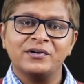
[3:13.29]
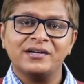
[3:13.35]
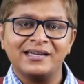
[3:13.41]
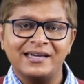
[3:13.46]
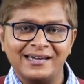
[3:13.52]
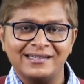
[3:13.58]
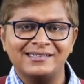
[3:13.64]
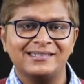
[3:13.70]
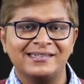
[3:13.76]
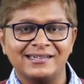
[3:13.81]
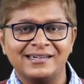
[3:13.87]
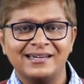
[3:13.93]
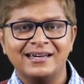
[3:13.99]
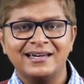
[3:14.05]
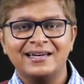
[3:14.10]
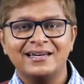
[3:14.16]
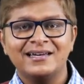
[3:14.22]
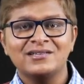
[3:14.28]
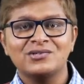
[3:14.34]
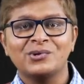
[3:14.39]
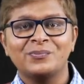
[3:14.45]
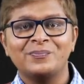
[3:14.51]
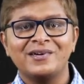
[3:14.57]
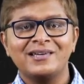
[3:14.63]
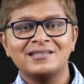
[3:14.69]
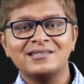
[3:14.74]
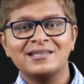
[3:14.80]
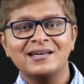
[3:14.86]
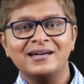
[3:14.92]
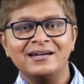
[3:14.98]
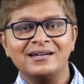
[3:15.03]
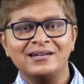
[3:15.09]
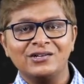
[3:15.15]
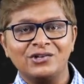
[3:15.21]
per kg is rupees
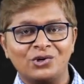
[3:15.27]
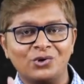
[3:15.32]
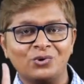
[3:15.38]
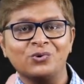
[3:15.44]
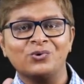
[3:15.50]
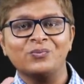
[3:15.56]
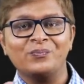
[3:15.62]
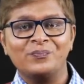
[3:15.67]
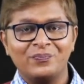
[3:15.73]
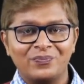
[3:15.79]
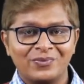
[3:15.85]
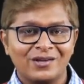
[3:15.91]
2.